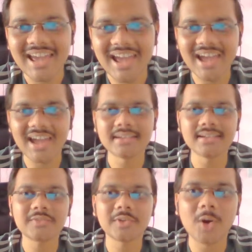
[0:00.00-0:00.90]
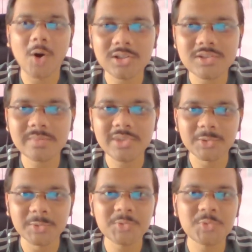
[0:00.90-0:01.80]
and it will also be
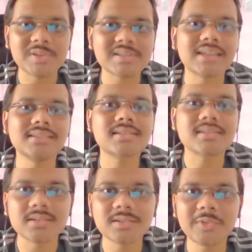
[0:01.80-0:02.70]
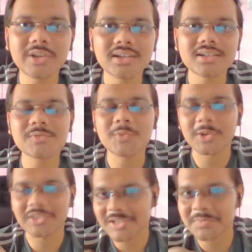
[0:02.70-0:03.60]
used to assign the certificates
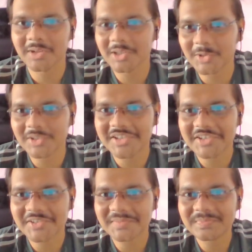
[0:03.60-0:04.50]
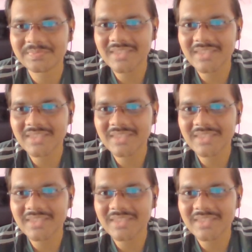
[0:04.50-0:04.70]
for this particular session.